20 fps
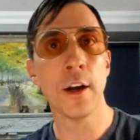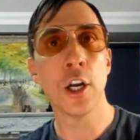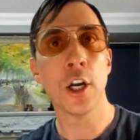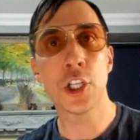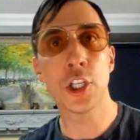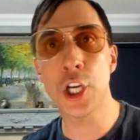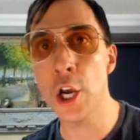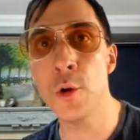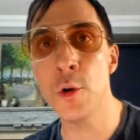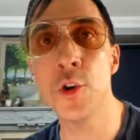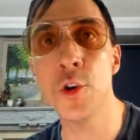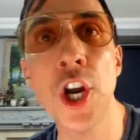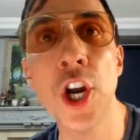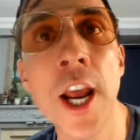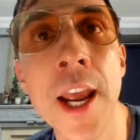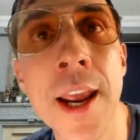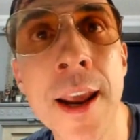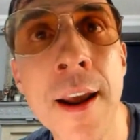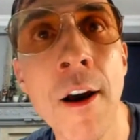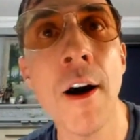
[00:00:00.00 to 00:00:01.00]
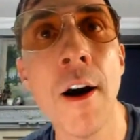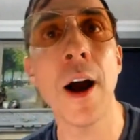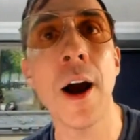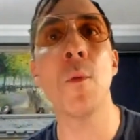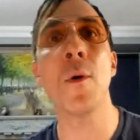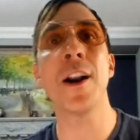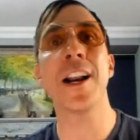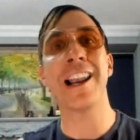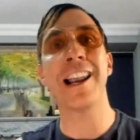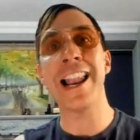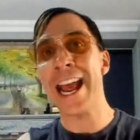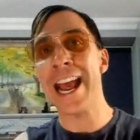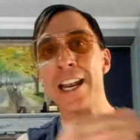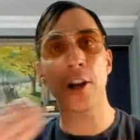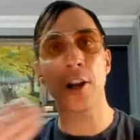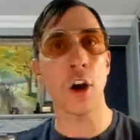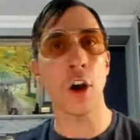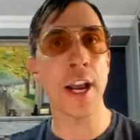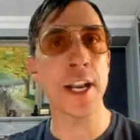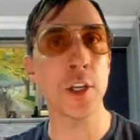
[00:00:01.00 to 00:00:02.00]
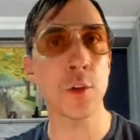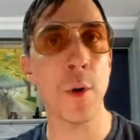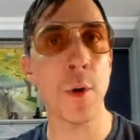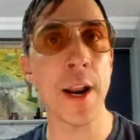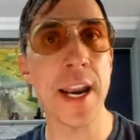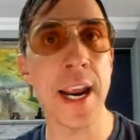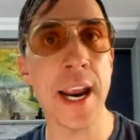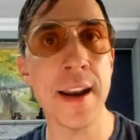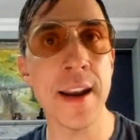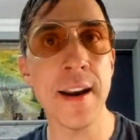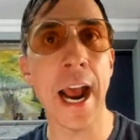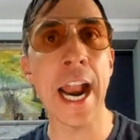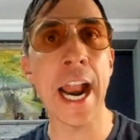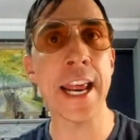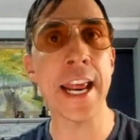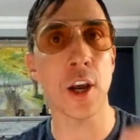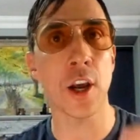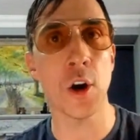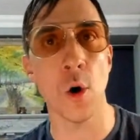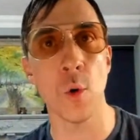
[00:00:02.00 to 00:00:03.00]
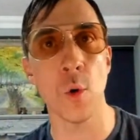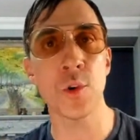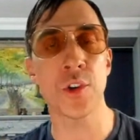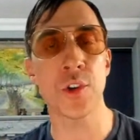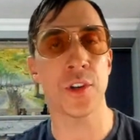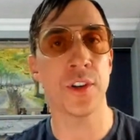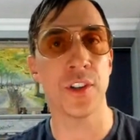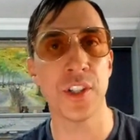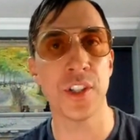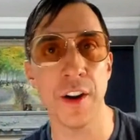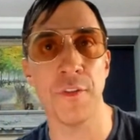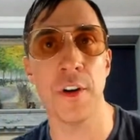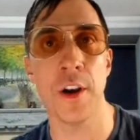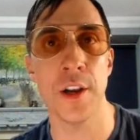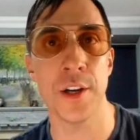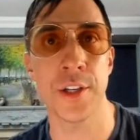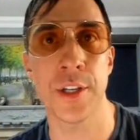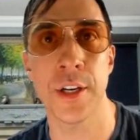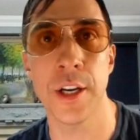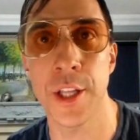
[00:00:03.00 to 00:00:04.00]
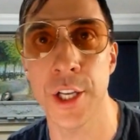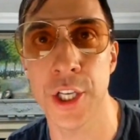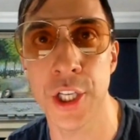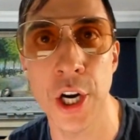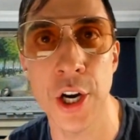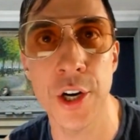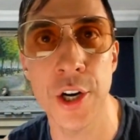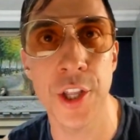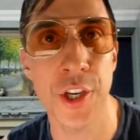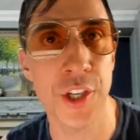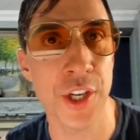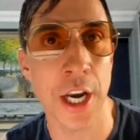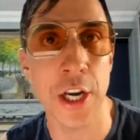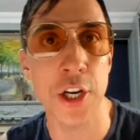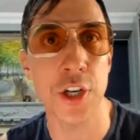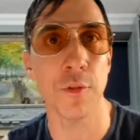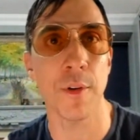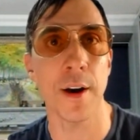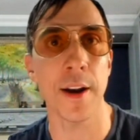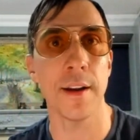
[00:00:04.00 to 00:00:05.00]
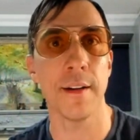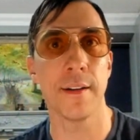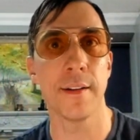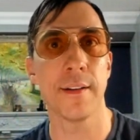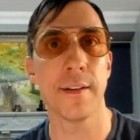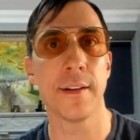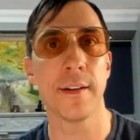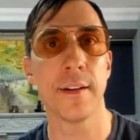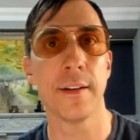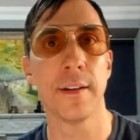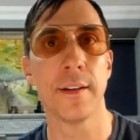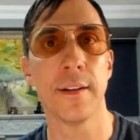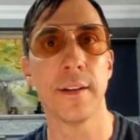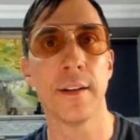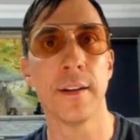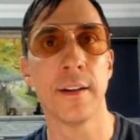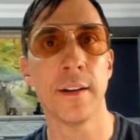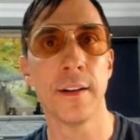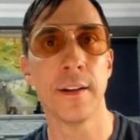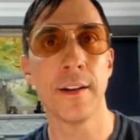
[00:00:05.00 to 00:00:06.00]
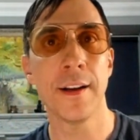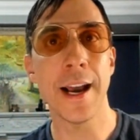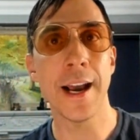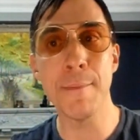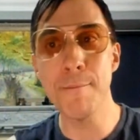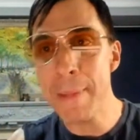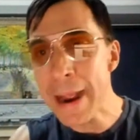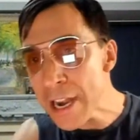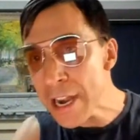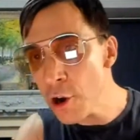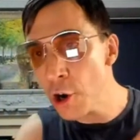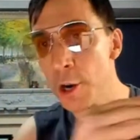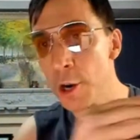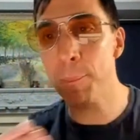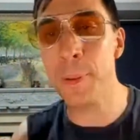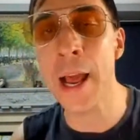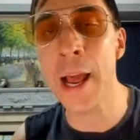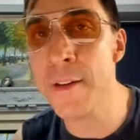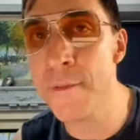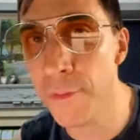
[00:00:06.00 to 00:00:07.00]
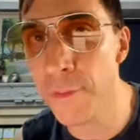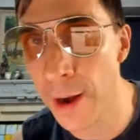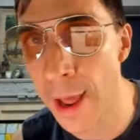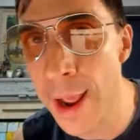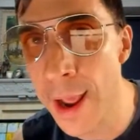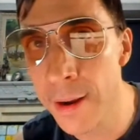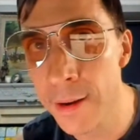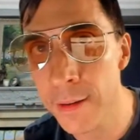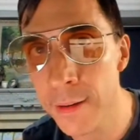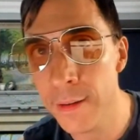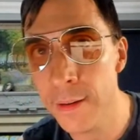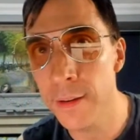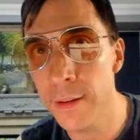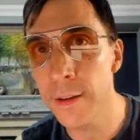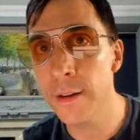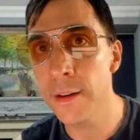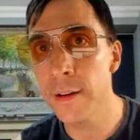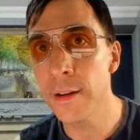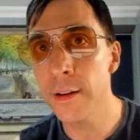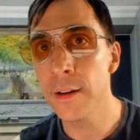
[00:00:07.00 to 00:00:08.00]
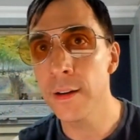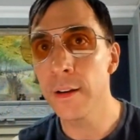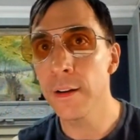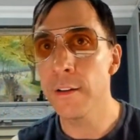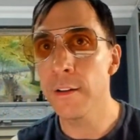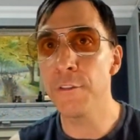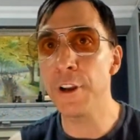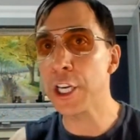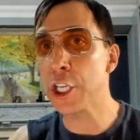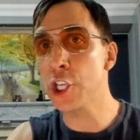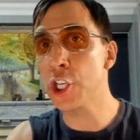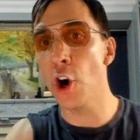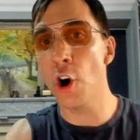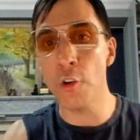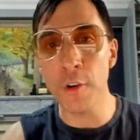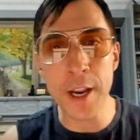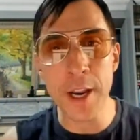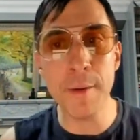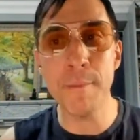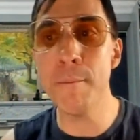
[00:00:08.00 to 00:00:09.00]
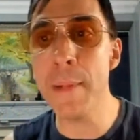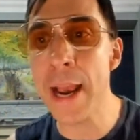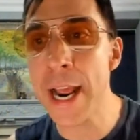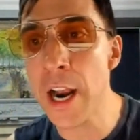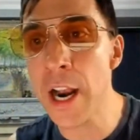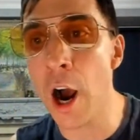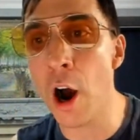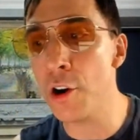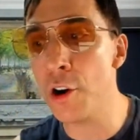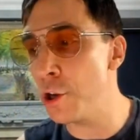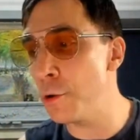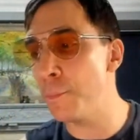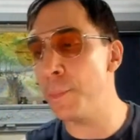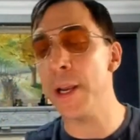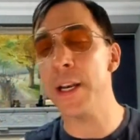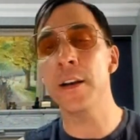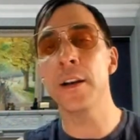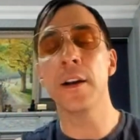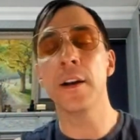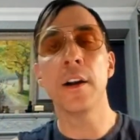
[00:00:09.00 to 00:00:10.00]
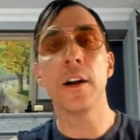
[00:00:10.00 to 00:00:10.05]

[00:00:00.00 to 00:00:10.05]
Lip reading: 2G, and when the landlines went in and it caused syphilis at the turn of the century. And men got the blame for that. Victorian men, oh, you've been